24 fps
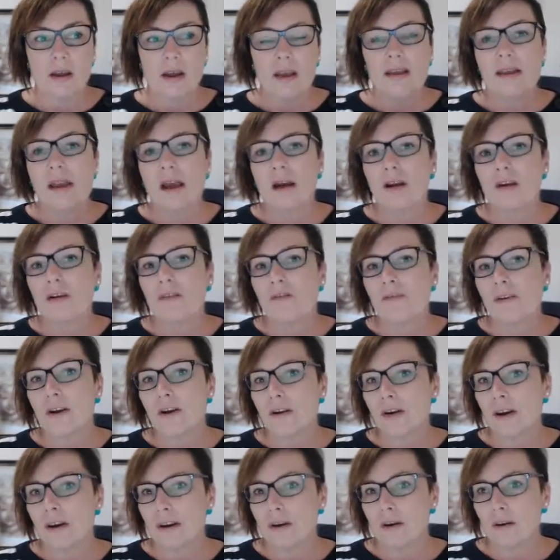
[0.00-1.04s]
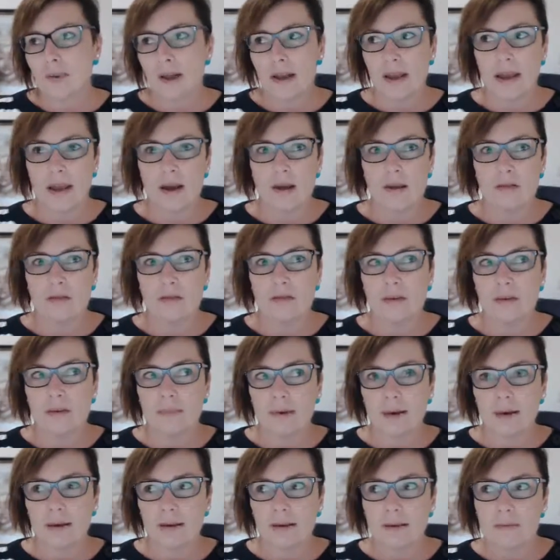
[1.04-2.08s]
yeah, I've got a fair idea about how online
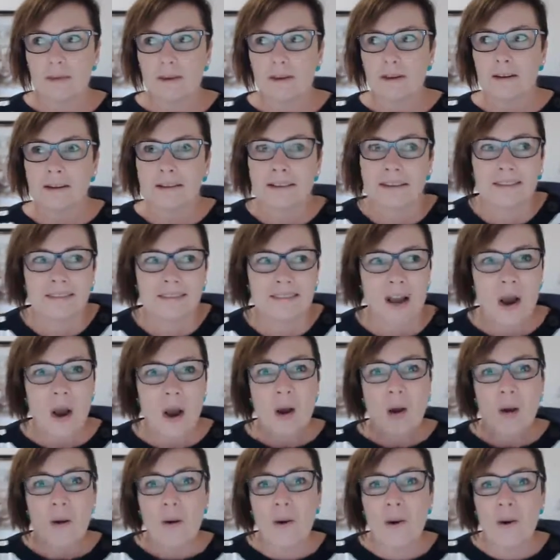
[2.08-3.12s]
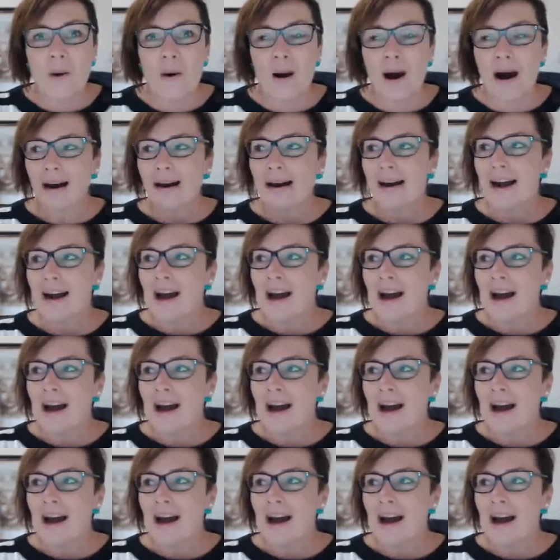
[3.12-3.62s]
marketing works. Or,